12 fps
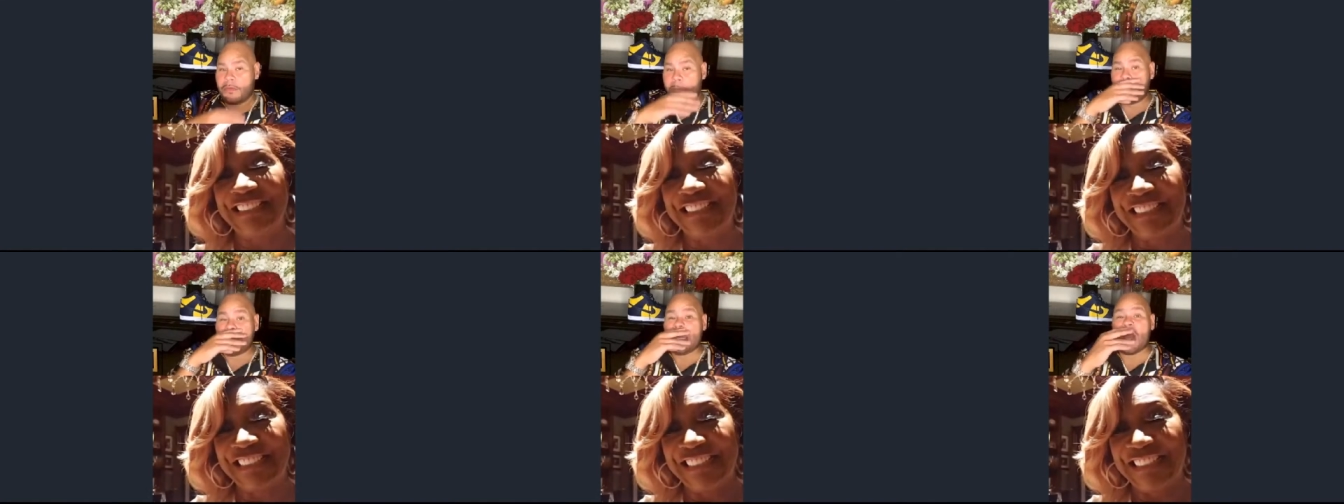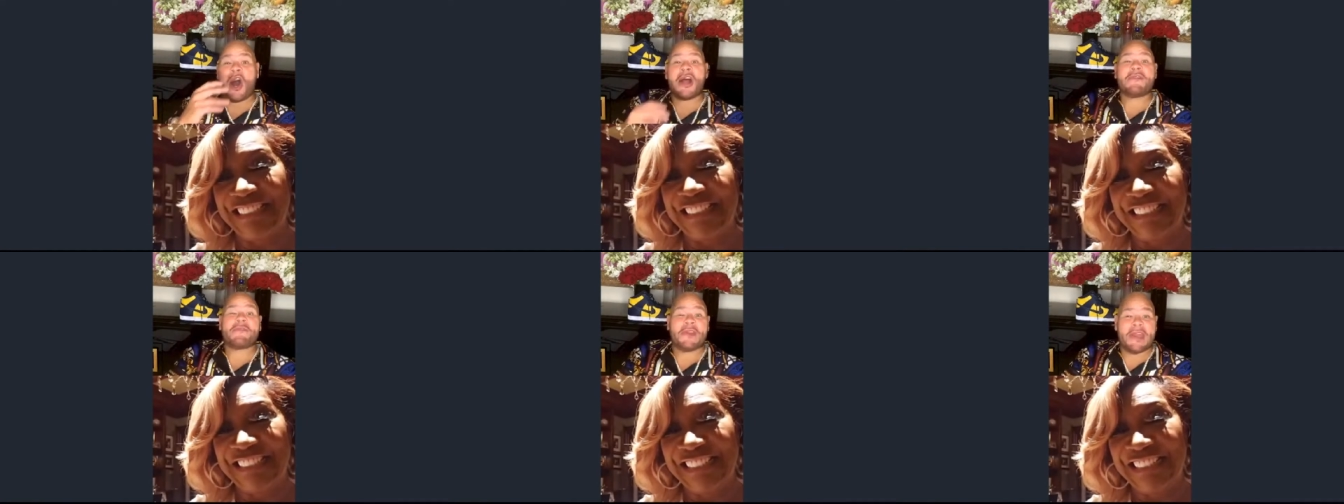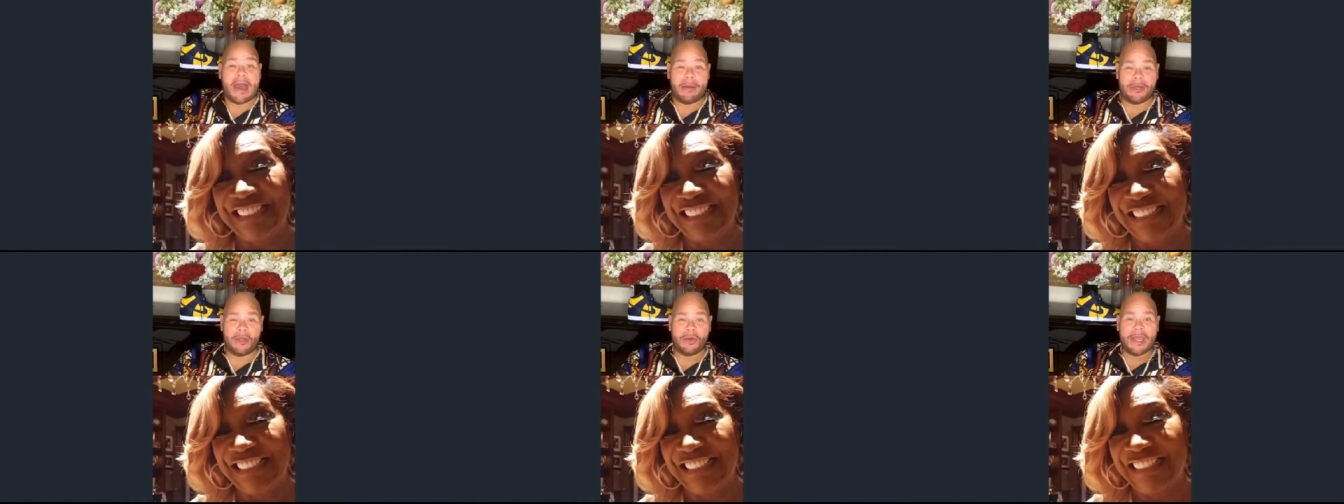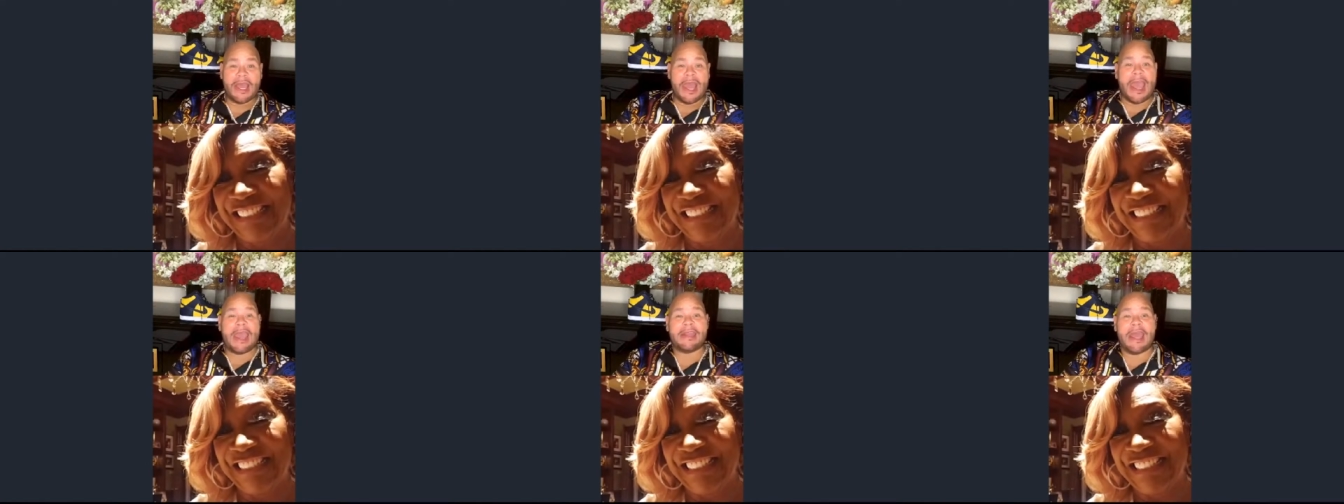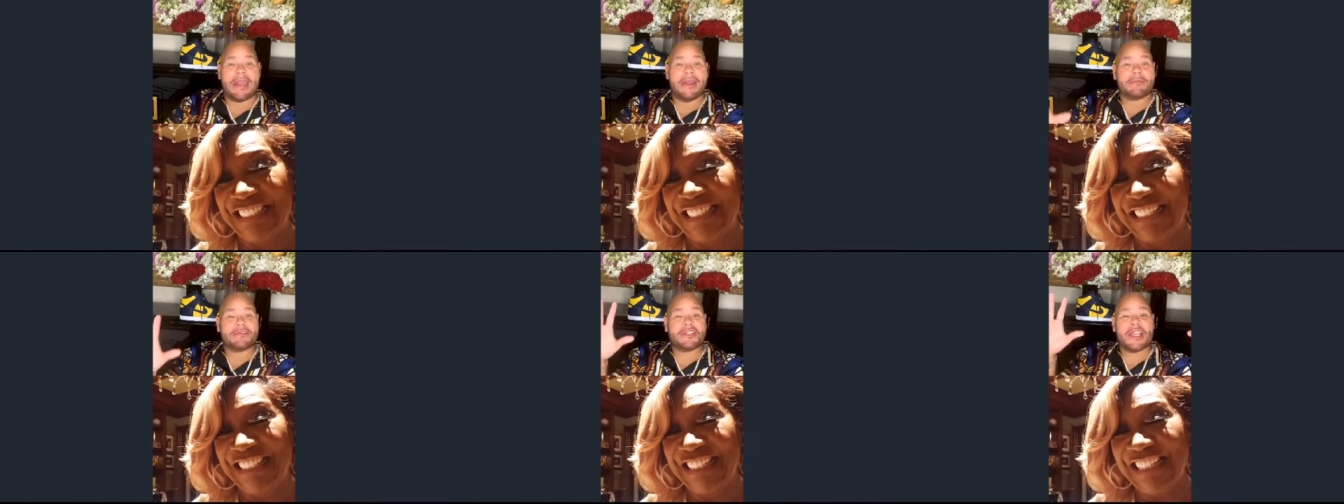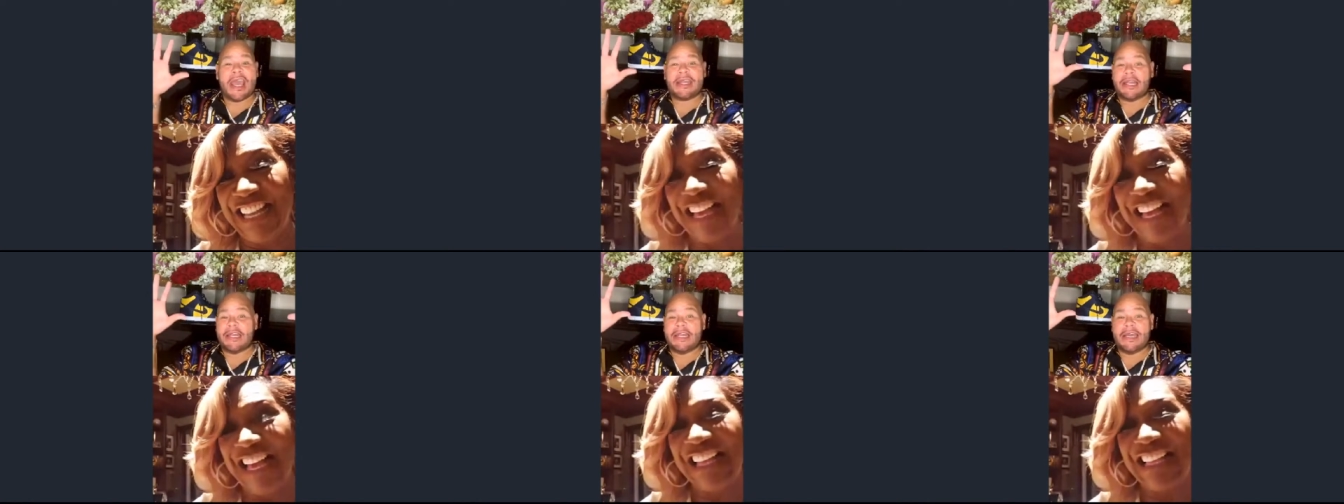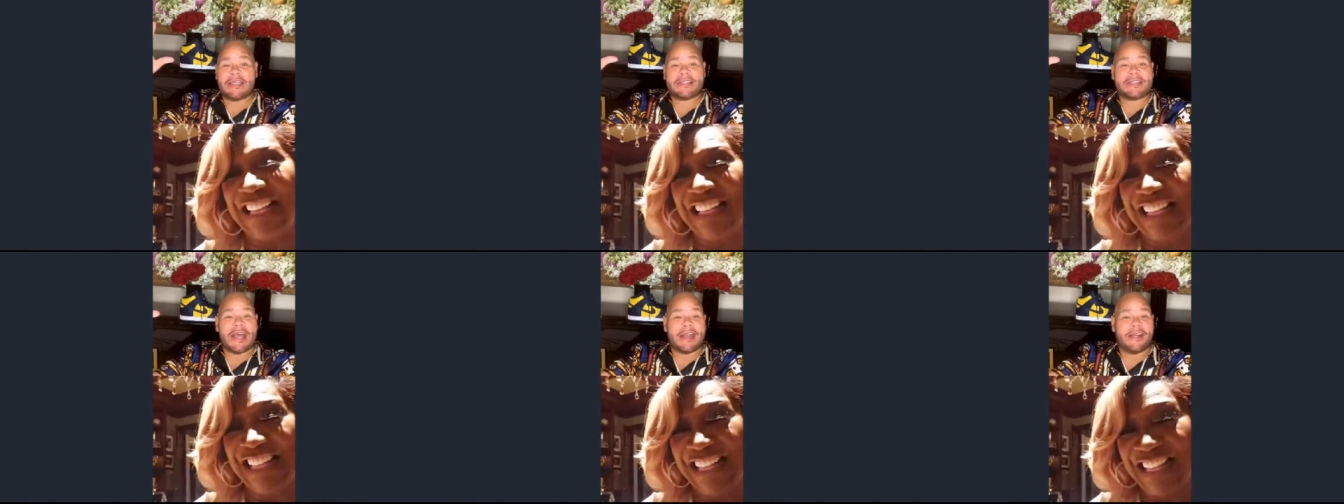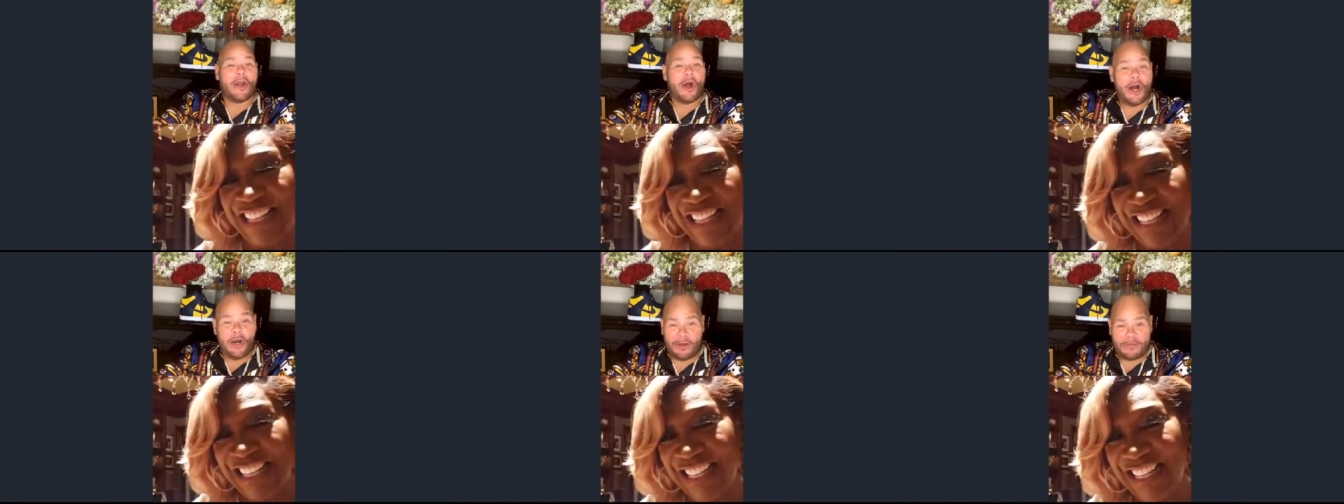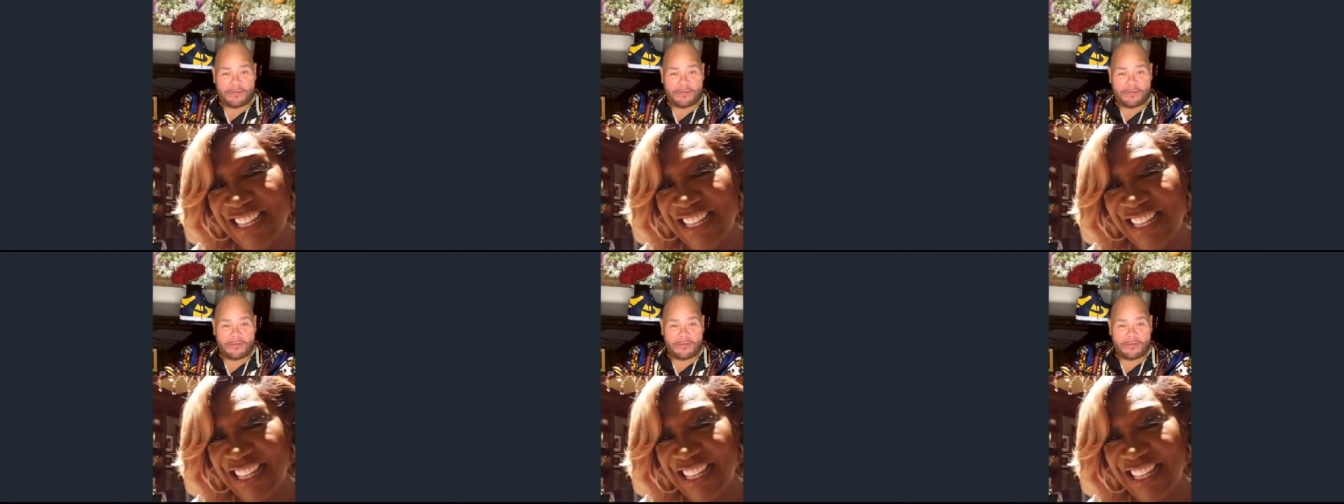Beyond phenomenal. And them chandeliers set it off.